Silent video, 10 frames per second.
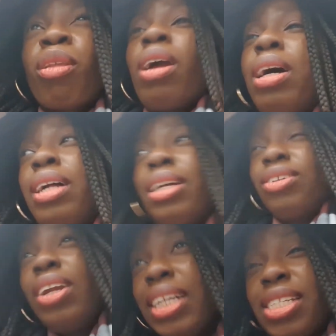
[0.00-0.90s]
And I
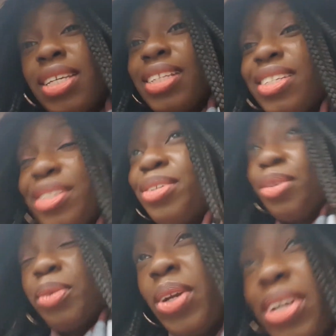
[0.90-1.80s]
don't like the setting,
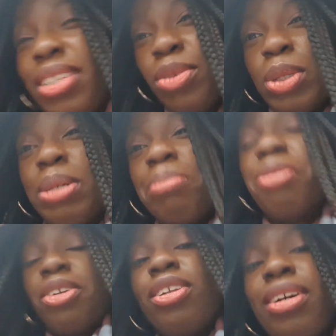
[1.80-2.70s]
so guess what I'm
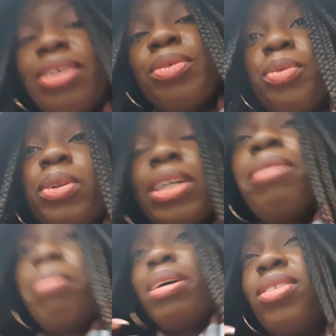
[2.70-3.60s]
doing now?
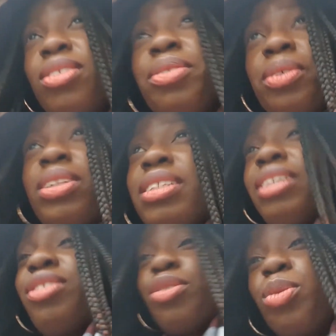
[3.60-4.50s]
Walking back to the one that I
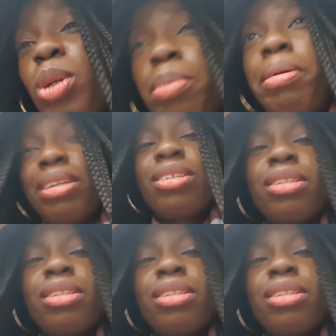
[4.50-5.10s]
just walked past.